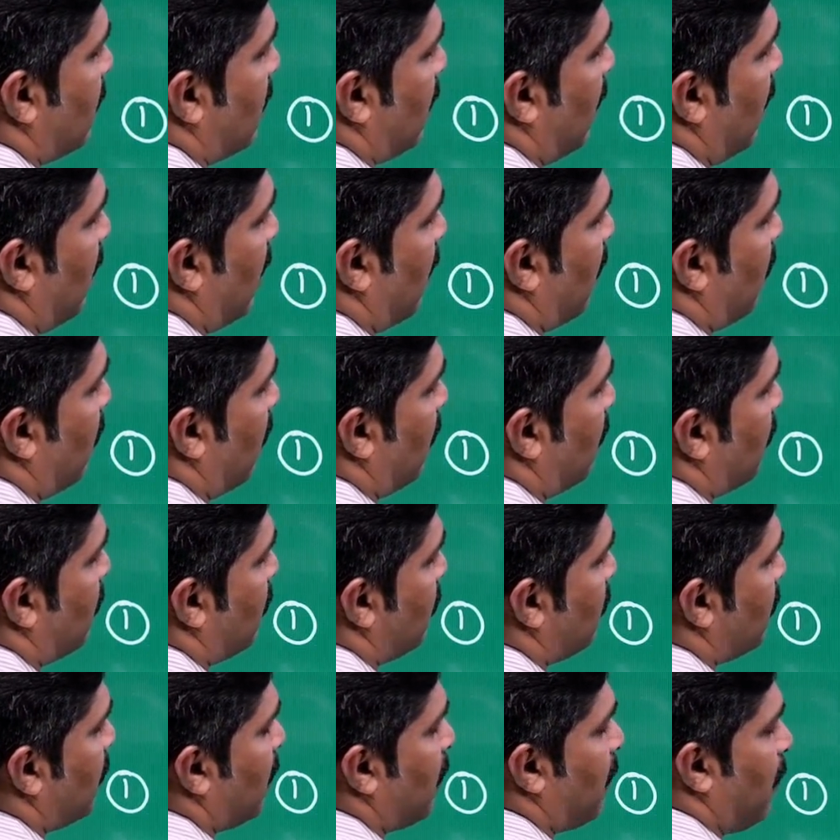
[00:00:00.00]
c equal to
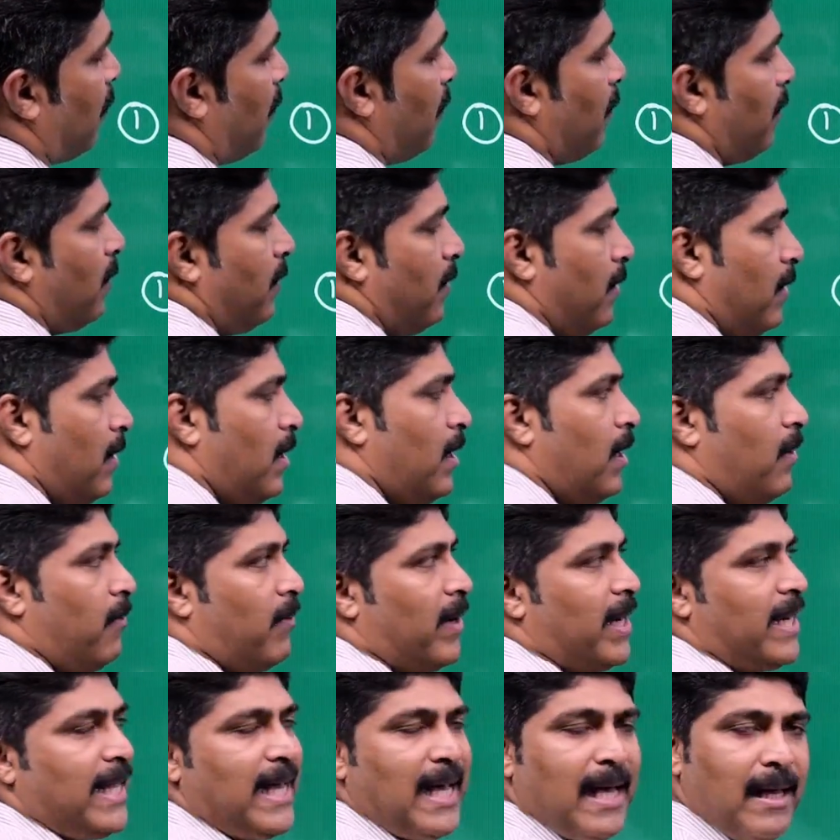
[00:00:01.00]
0,
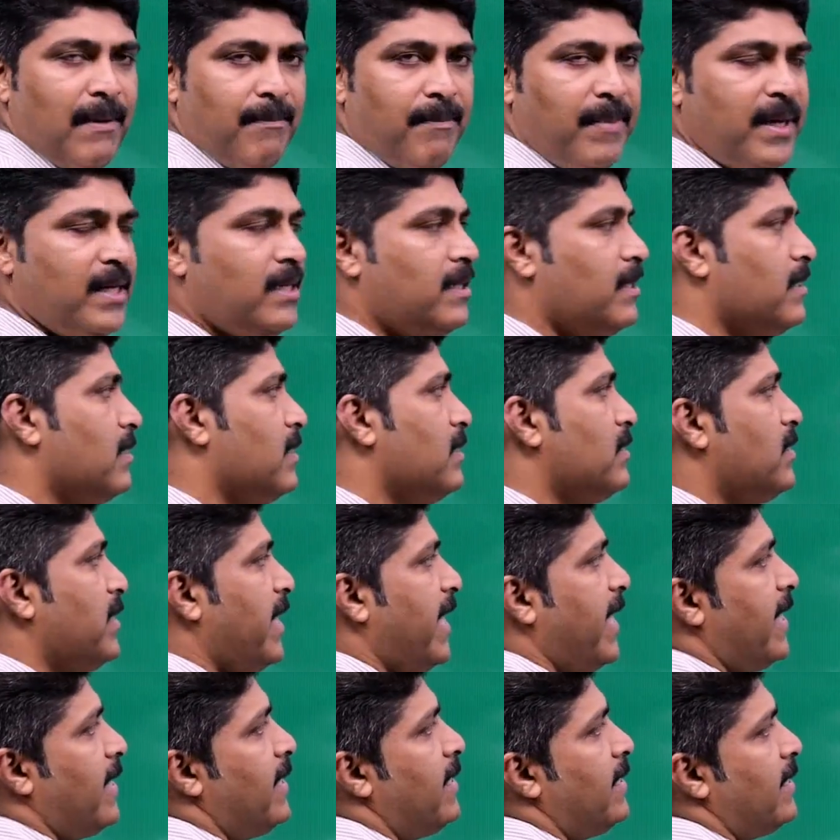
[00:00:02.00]
what happened? This
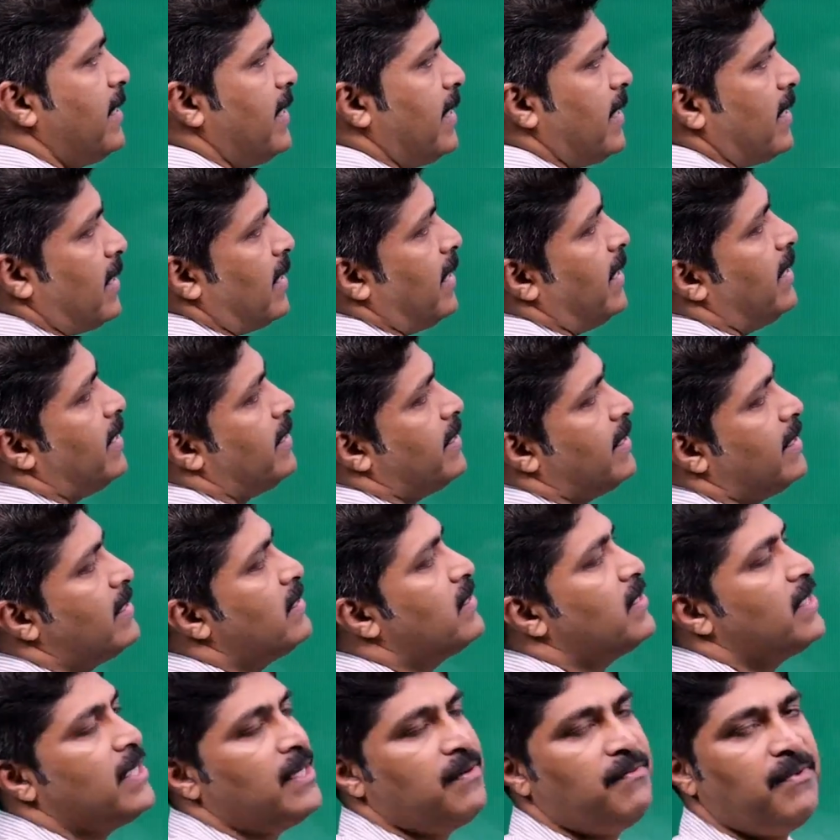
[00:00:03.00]
entire right hand
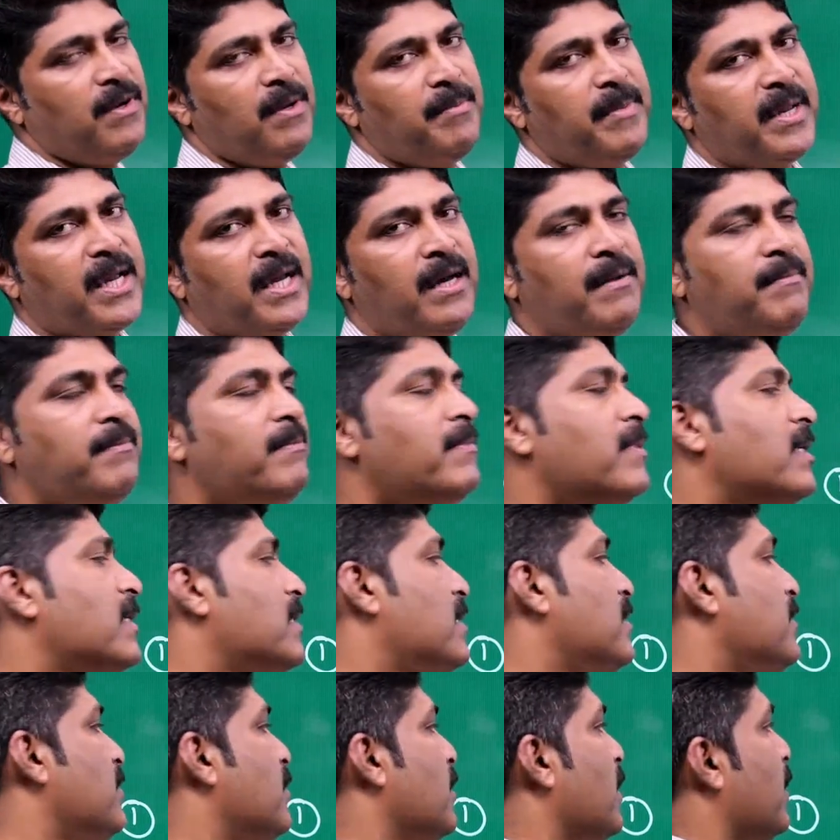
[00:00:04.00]
side will become
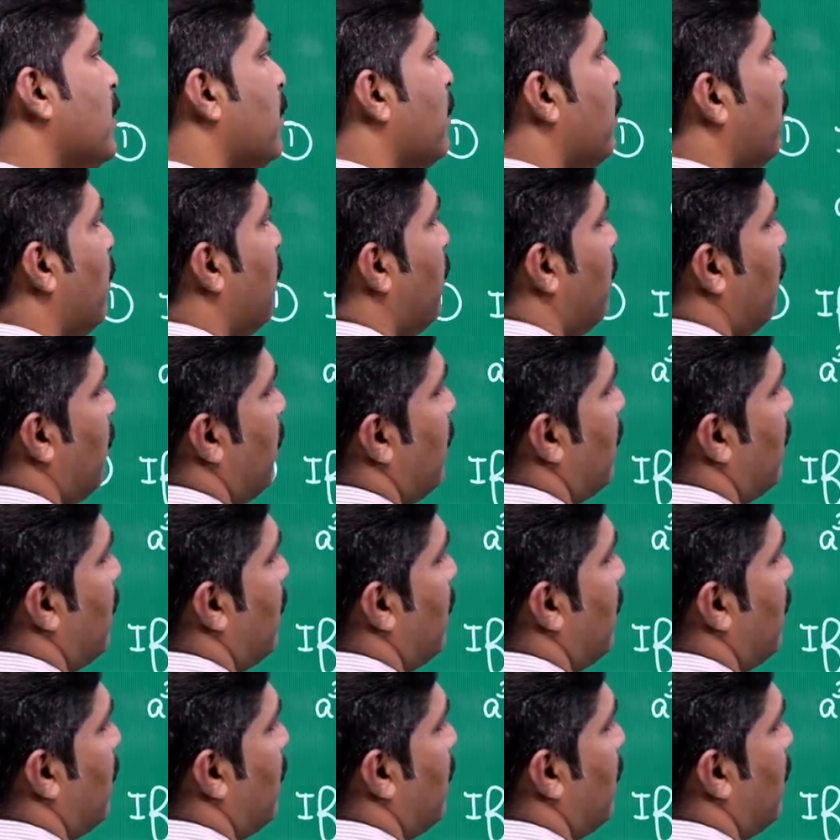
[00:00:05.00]
0.